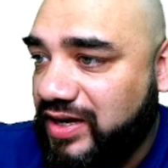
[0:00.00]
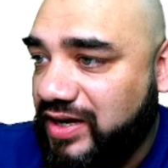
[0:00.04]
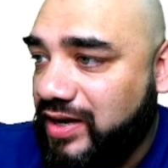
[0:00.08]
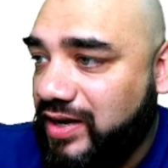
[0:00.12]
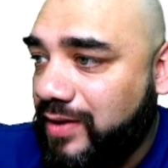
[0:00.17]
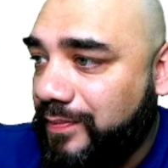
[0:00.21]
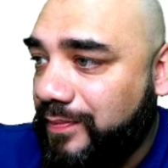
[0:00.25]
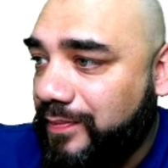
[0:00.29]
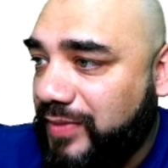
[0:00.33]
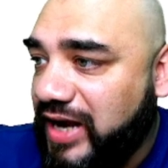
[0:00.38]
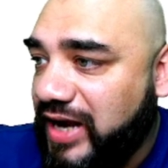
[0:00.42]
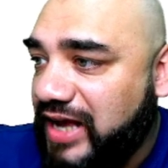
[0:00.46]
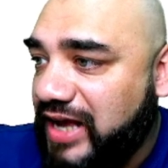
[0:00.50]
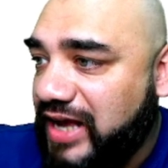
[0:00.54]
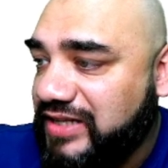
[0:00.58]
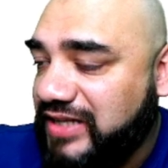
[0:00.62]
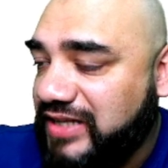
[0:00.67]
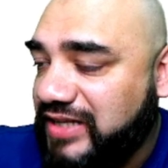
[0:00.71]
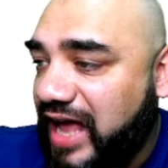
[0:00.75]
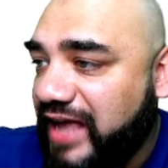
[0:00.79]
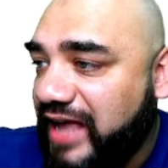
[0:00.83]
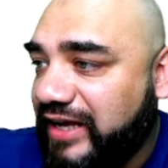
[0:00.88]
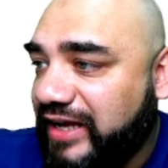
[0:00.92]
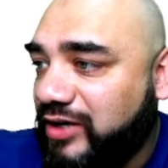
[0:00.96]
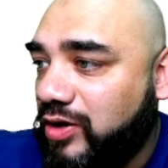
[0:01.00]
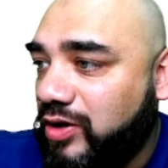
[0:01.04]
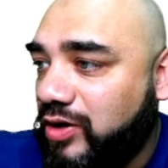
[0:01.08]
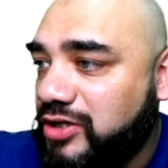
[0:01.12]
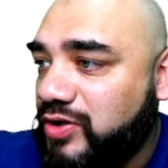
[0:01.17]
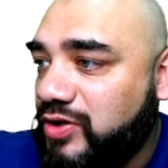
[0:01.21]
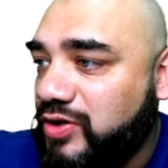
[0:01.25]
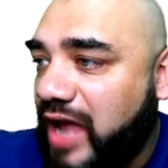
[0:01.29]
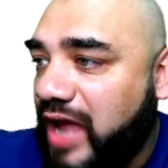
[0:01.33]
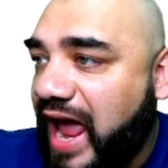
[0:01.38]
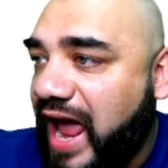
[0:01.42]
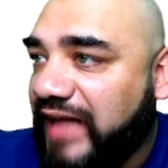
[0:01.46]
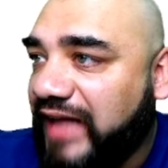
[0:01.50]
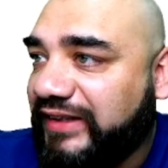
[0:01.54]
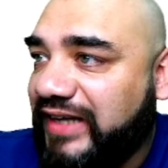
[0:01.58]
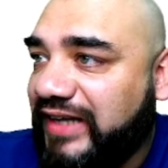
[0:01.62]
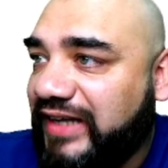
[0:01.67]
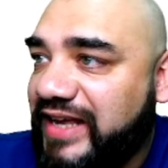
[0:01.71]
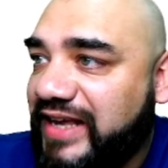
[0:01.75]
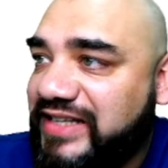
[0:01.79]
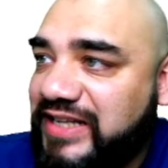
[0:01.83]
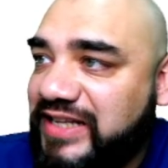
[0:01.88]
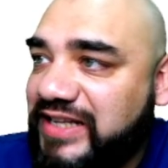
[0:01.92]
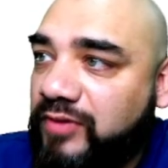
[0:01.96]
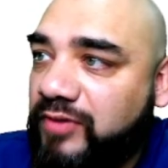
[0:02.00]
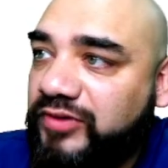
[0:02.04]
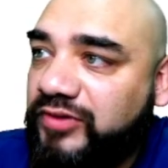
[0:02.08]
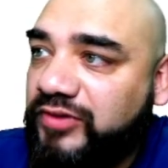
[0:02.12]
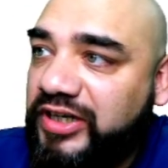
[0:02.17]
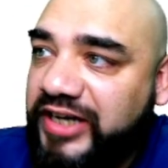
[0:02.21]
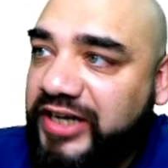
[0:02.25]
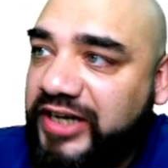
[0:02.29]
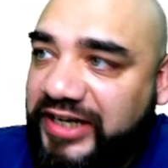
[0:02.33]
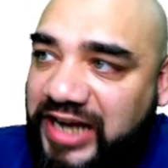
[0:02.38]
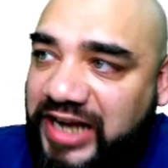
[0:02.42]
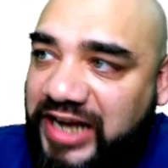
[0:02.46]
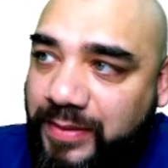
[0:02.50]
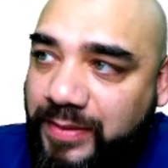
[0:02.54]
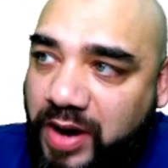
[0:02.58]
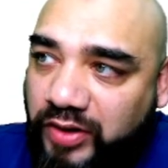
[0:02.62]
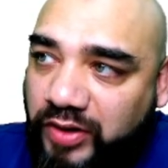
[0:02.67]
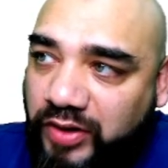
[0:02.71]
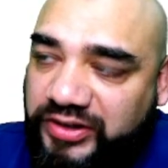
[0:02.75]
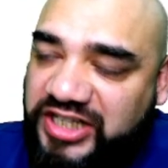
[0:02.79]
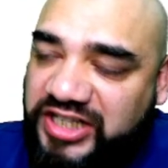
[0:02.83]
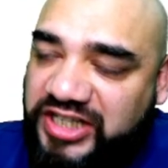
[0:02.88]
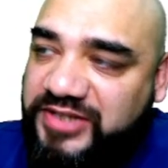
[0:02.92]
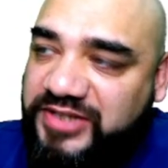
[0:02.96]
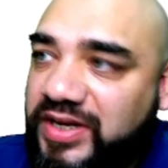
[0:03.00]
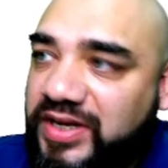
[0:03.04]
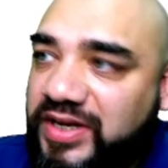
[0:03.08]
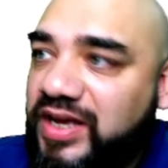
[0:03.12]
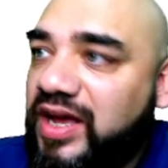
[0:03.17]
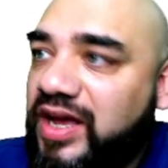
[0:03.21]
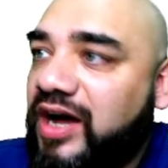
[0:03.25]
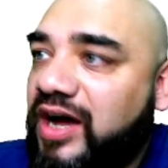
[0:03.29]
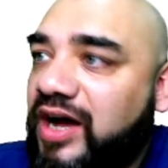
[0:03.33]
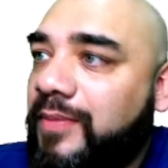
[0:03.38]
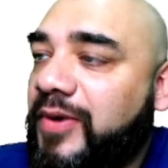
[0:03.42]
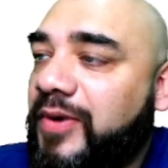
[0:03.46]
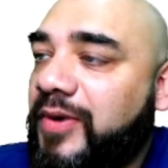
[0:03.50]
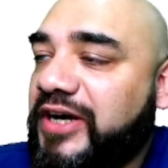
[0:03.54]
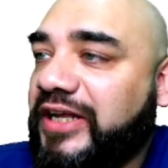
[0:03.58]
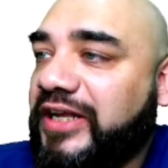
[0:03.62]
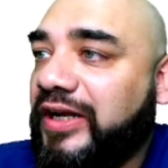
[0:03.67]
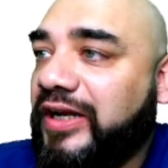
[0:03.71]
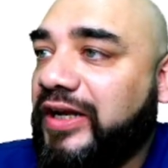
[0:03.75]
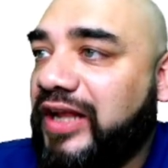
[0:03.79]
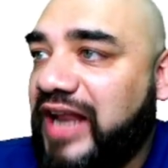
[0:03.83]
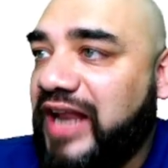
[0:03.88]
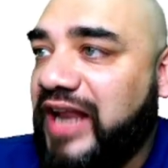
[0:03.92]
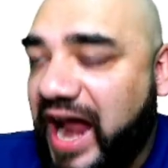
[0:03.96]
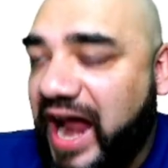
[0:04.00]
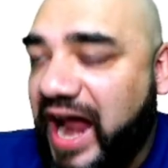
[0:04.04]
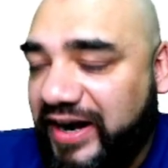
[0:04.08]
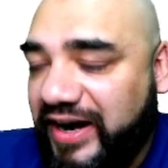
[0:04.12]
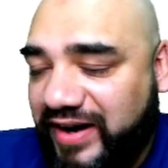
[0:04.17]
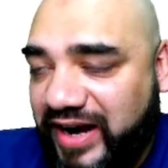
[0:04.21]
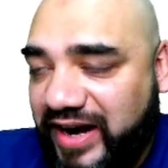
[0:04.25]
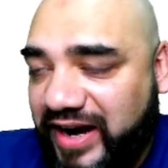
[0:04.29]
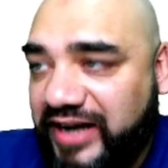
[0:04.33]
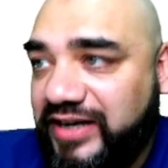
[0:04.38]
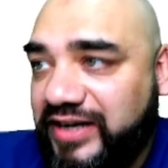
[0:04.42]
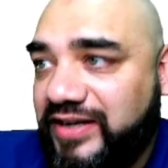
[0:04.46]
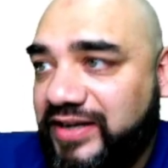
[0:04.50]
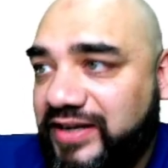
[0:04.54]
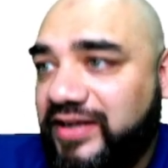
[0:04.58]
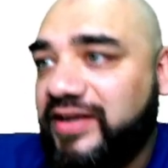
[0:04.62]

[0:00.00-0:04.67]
Plus, I can also analyze some of the data about this particular ad, right?